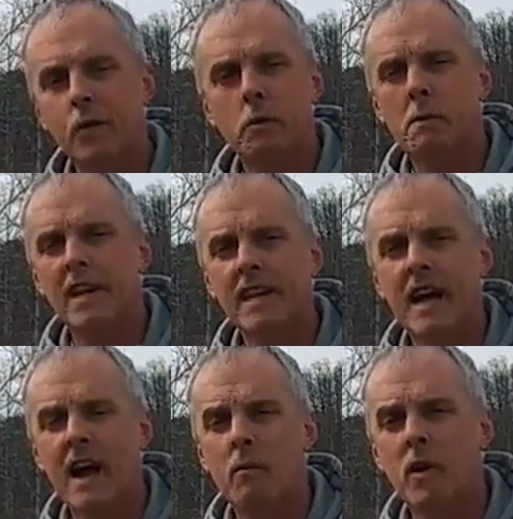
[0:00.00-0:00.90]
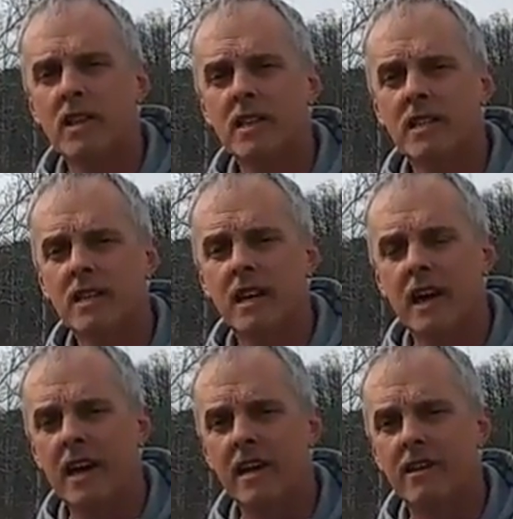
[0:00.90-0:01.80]
spending time with us
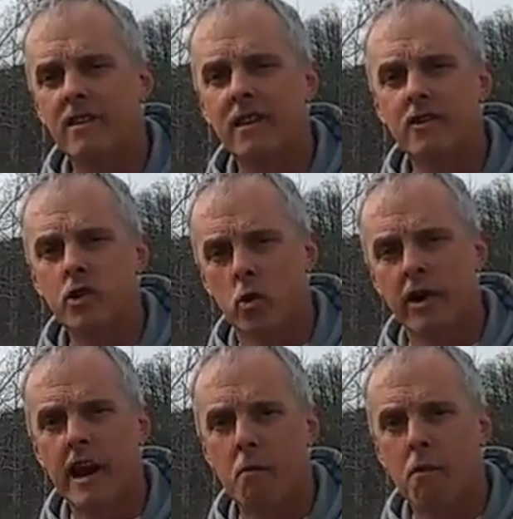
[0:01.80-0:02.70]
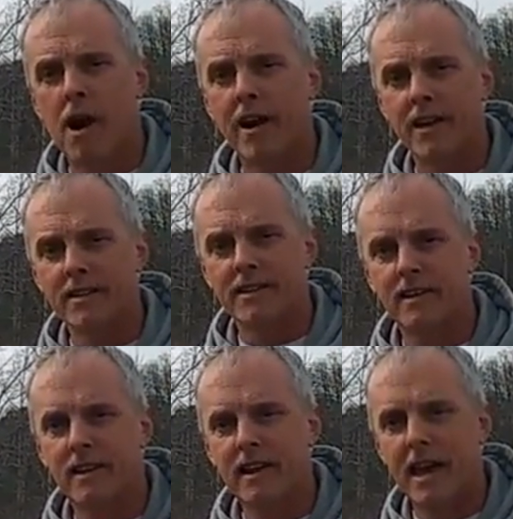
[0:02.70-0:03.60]
and enjoying our products.
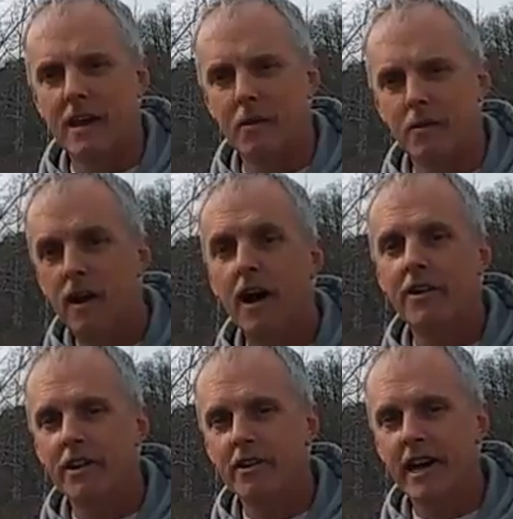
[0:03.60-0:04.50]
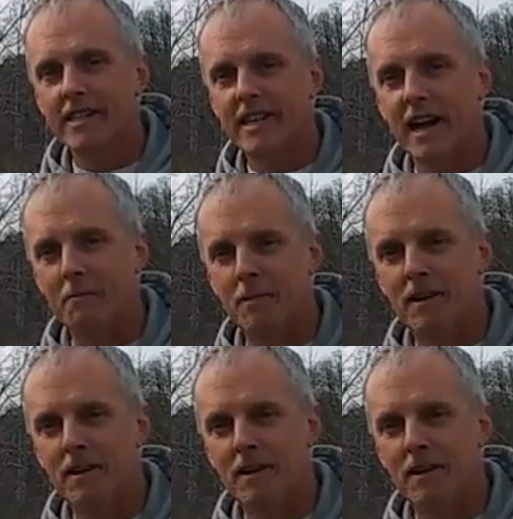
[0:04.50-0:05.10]
Thank you. Until next time.